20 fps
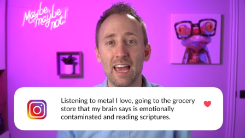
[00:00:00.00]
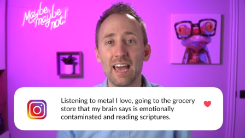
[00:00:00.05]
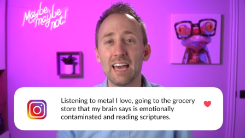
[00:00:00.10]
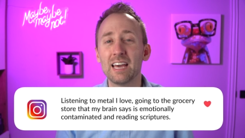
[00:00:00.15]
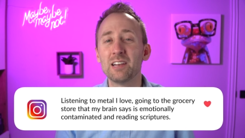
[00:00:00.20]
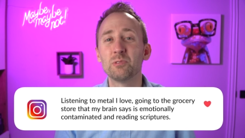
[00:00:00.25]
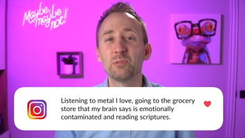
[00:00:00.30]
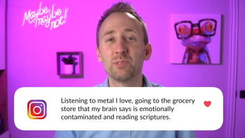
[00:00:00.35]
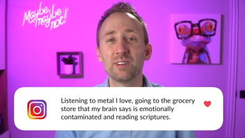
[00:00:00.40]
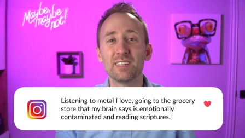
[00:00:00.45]

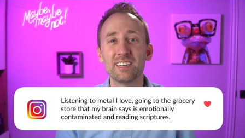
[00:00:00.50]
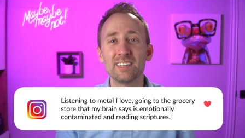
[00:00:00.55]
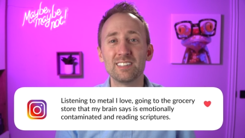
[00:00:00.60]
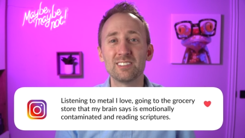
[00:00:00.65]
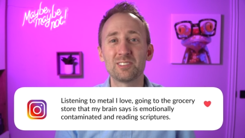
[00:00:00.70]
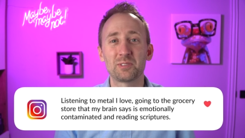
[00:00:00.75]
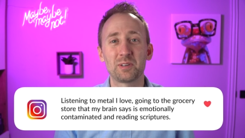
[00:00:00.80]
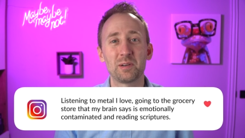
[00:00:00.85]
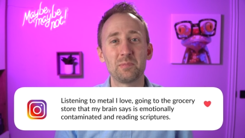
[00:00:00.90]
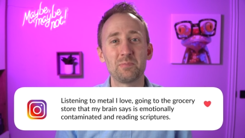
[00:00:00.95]
and reading
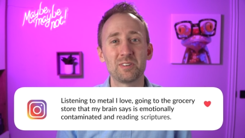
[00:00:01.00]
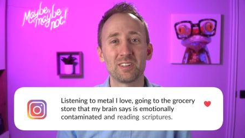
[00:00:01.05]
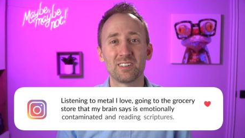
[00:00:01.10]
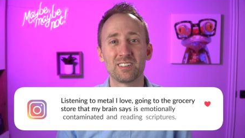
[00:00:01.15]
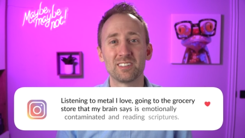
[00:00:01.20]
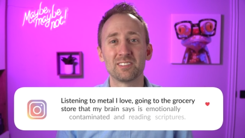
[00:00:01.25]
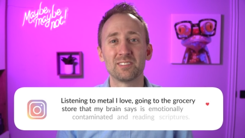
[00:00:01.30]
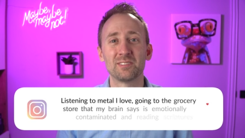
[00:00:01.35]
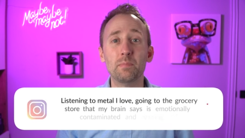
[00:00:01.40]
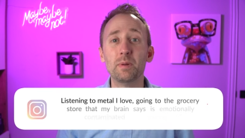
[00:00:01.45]

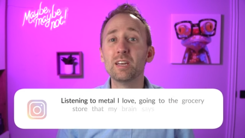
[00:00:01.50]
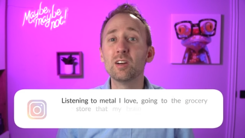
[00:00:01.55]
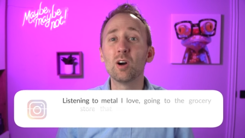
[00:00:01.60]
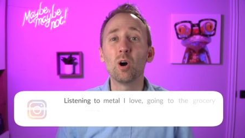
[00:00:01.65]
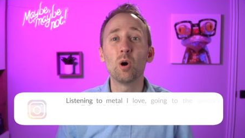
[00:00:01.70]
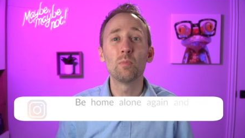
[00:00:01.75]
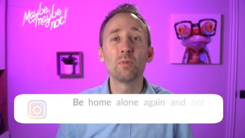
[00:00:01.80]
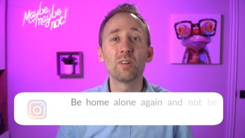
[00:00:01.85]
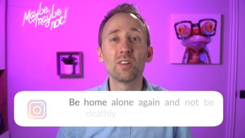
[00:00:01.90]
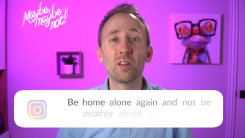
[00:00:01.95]
scriptures. Be
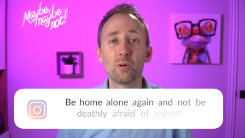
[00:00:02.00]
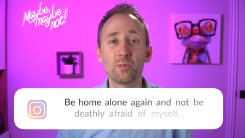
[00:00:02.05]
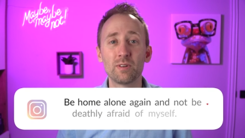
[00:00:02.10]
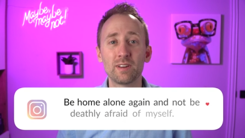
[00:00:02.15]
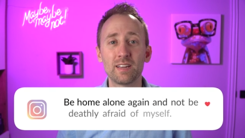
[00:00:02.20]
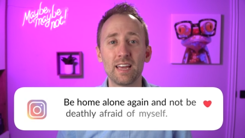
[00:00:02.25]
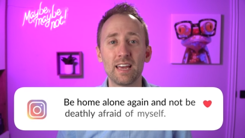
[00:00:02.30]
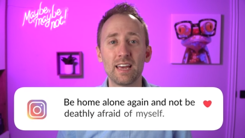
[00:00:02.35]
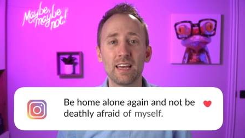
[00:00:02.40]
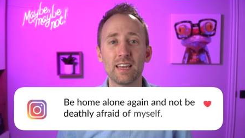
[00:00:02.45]
home alone
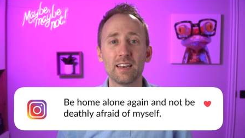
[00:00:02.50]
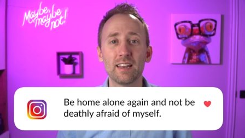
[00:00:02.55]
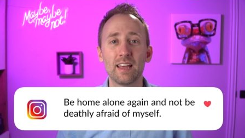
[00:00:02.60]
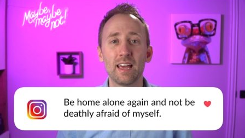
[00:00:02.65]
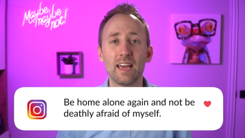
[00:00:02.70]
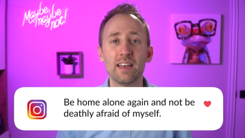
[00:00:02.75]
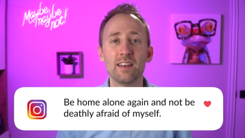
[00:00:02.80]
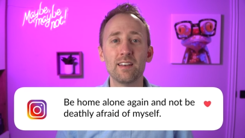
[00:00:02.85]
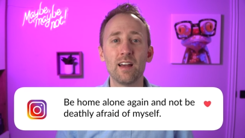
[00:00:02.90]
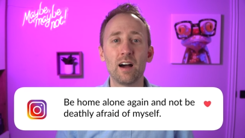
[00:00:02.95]
again
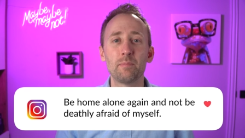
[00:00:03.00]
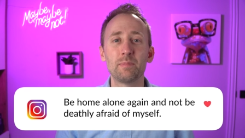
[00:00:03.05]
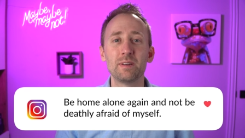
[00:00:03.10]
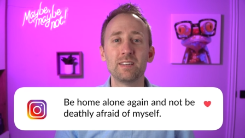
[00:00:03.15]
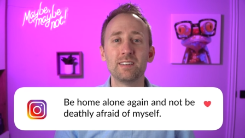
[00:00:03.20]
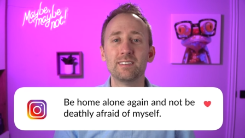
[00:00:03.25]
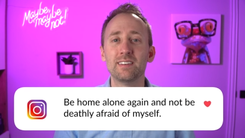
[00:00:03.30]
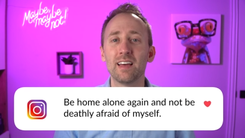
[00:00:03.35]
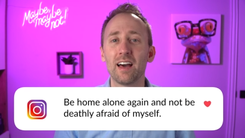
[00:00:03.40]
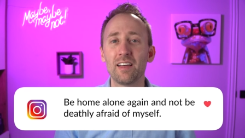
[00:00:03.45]
and not
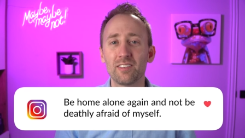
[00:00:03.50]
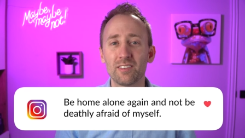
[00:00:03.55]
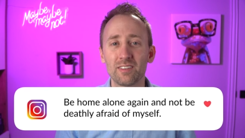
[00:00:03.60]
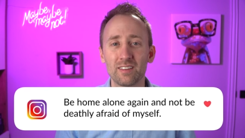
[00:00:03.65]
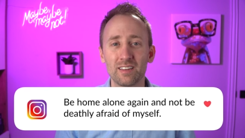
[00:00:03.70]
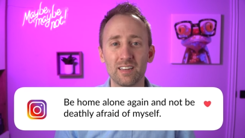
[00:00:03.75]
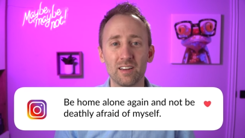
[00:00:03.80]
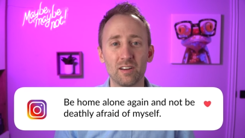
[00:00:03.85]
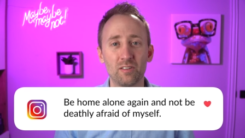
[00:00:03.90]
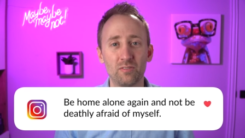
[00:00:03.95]
be
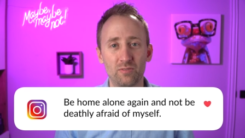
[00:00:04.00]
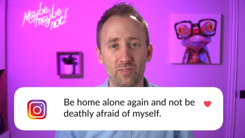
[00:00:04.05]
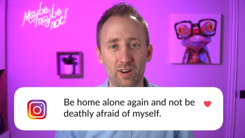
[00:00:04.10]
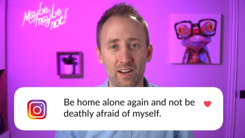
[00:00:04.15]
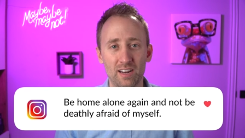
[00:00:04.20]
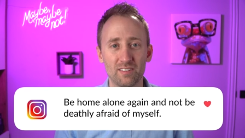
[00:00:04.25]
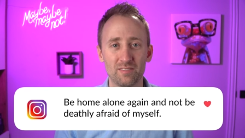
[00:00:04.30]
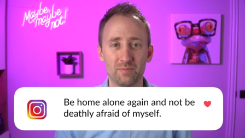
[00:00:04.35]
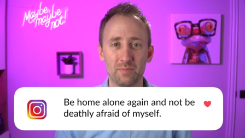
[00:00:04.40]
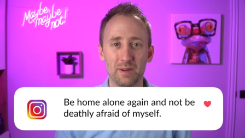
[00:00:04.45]
deathly
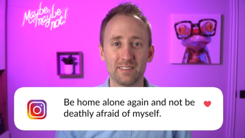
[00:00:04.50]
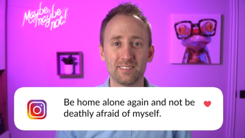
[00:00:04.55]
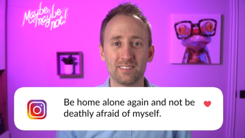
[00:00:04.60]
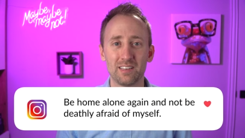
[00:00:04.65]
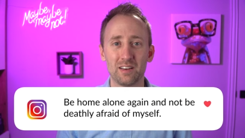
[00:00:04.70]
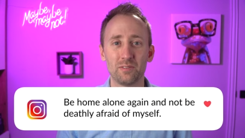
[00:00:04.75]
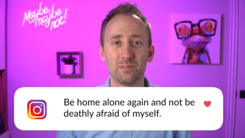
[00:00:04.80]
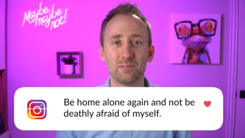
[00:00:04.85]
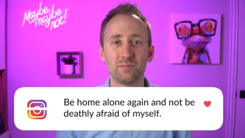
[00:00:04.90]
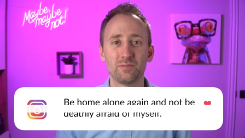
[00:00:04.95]
afraid of
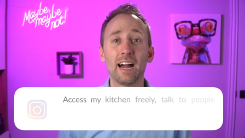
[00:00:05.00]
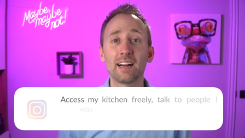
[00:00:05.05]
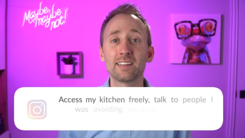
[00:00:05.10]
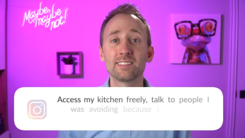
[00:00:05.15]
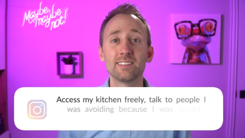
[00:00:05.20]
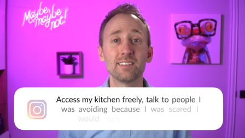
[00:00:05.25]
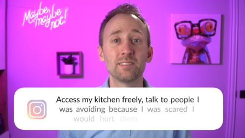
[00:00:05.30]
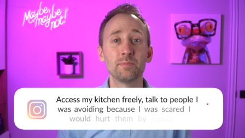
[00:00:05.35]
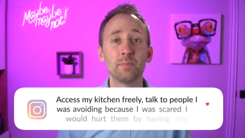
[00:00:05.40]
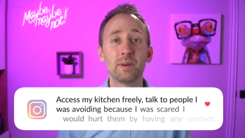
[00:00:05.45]
myself.
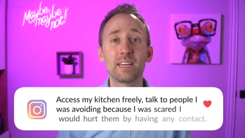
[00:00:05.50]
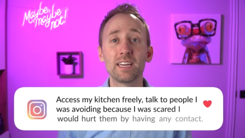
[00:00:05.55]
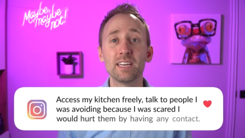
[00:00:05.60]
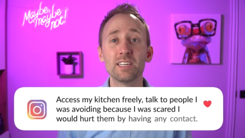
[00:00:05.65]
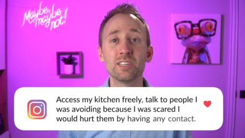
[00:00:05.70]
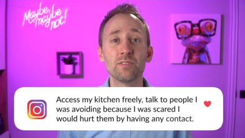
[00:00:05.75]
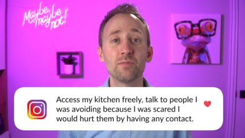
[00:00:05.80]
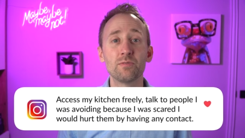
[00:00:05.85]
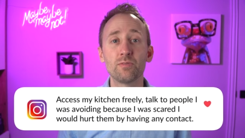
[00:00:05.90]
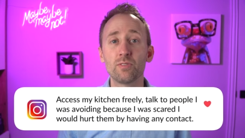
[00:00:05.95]
Access my
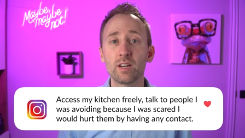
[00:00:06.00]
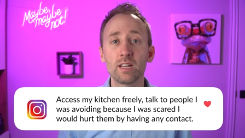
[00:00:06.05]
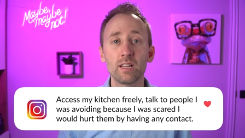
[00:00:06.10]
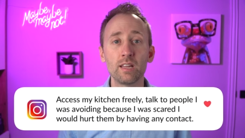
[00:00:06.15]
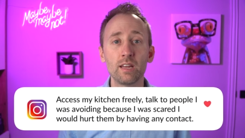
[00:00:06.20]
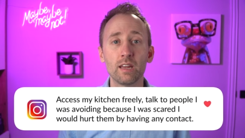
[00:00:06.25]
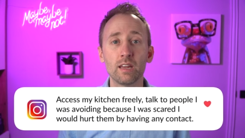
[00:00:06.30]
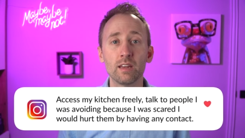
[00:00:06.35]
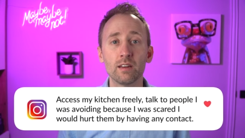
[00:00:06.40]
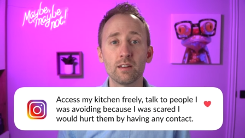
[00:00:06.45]
kitchen
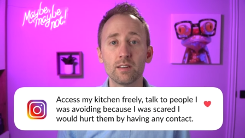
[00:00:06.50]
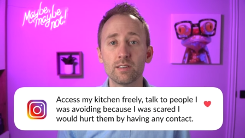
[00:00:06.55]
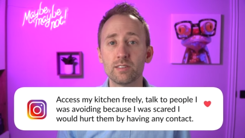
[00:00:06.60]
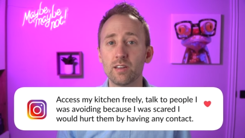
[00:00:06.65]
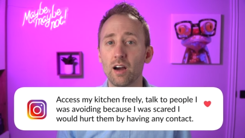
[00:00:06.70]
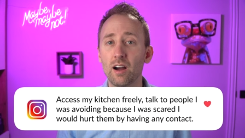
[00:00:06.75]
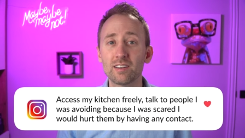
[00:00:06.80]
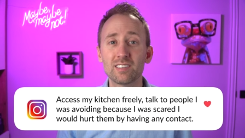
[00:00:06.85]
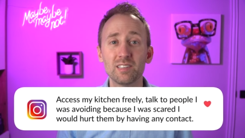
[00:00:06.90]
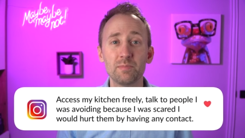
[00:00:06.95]
freely.
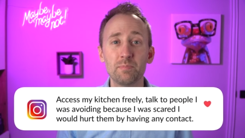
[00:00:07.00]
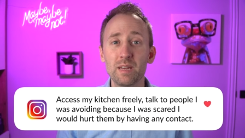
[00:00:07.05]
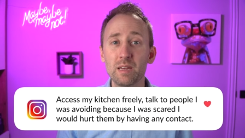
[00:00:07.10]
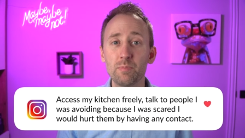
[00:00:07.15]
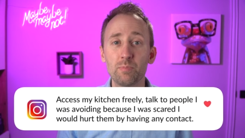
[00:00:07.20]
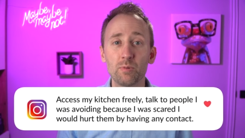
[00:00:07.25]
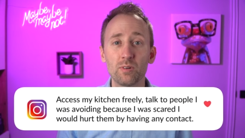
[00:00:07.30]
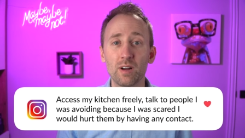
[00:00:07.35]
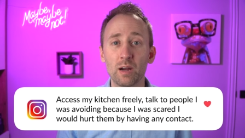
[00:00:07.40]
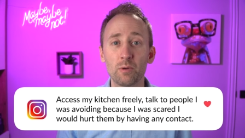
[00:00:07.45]
Talk to
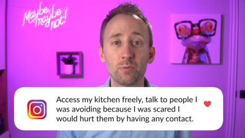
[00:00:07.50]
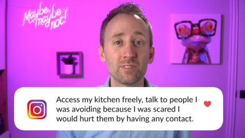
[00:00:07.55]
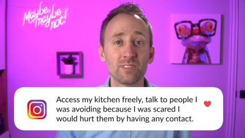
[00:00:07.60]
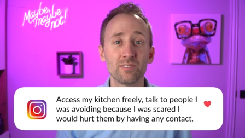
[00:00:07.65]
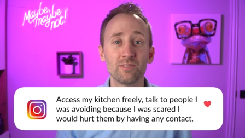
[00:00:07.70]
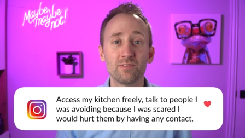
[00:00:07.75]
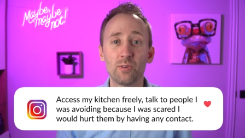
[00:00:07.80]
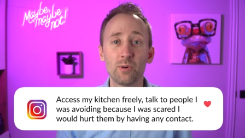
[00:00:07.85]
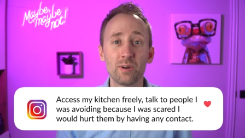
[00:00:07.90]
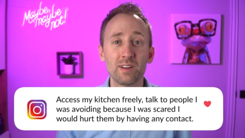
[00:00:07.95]
people I was
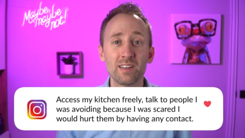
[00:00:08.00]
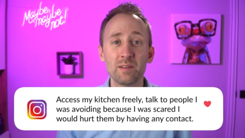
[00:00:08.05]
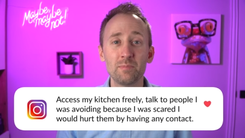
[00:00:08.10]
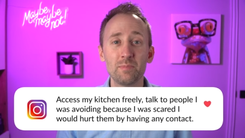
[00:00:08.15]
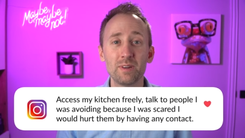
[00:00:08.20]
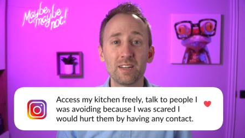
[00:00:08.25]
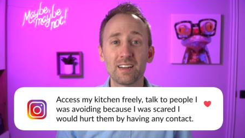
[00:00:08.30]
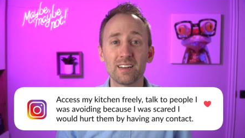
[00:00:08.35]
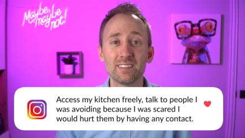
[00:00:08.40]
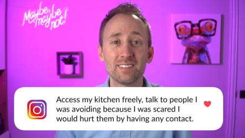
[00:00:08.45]
avoiding
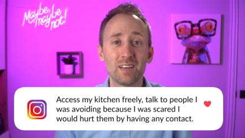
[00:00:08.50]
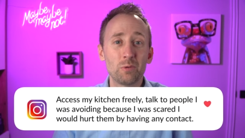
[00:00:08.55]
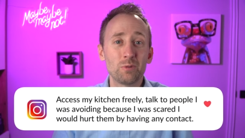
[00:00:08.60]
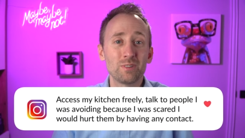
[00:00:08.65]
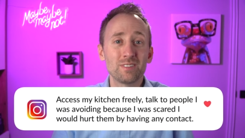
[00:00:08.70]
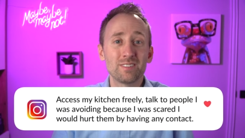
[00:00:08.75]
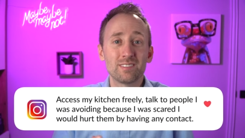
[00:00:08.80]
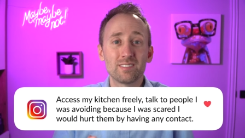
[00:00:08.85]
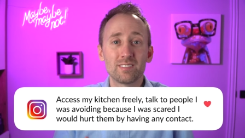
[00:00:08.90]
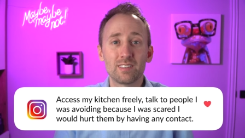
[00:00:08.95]
because I
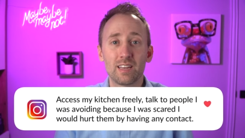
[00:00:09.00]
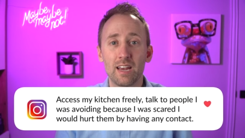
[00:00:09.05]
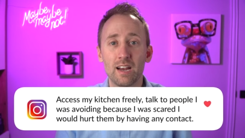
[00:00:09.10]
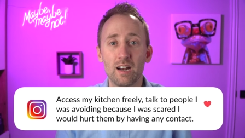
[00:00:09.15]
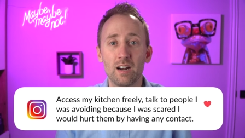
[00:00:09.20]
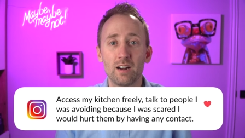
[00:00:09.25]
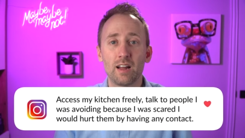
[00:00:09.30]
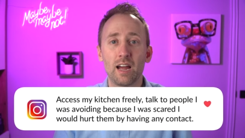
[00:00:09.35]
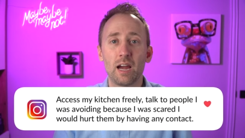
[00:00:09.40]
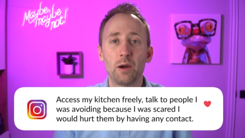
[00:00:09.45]
was
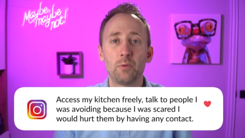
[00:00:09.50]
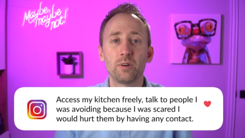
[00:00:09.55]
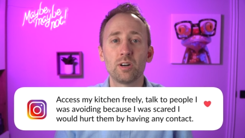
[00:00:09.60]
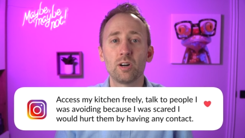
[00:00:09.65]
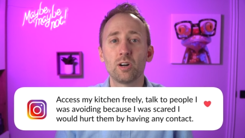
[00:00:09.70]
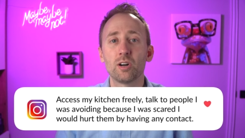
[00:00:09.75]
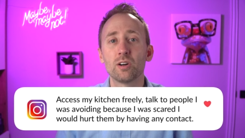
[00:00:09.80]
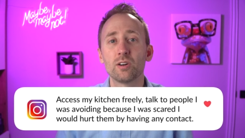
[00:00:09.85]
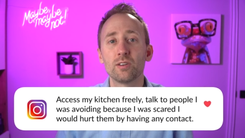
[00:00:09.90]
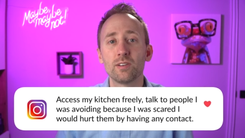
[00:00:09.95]
scared I would
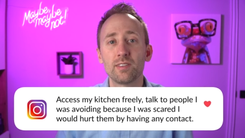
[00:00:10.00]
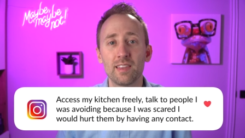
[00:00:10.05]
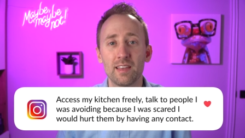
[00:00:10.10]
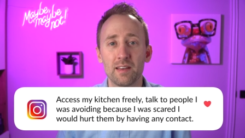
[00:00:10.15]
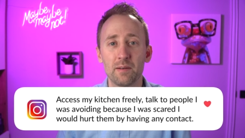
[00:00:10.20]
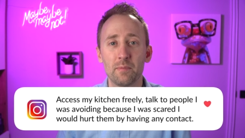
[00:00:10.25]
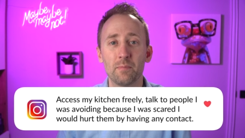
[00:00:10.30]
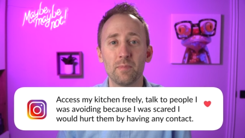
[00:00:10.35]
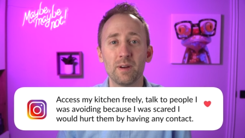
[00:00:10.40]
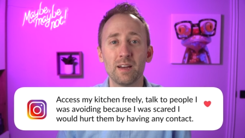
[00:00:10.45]
hurt
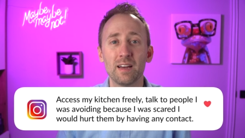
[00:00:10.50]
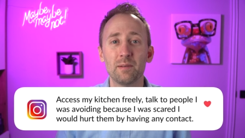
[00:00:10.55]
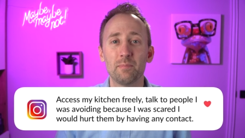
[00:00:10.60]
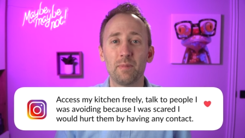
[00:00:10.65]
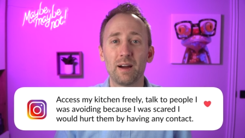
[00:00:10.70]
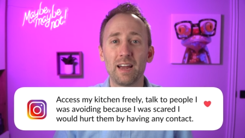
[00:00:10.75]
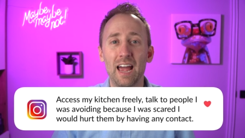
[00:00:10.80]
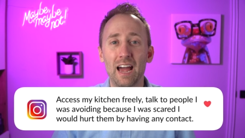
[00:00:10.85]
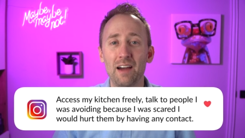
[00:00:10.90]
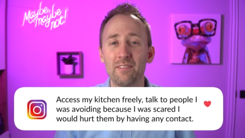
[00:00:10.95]
them
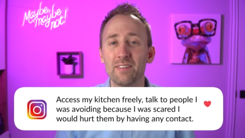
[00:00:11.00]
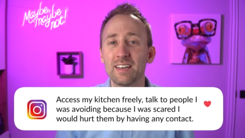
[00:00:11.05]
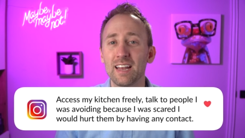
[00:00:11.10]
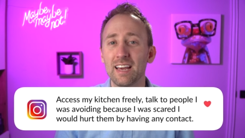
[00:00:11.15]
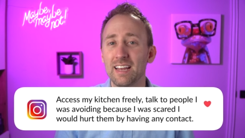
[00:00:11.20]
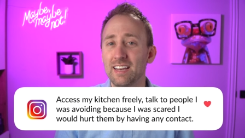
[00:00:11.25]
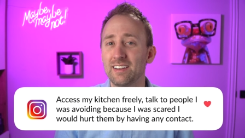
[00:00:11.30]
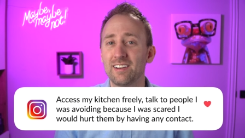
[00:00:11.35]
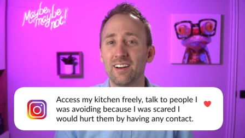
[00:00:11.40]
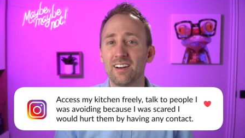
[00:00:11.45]
by having any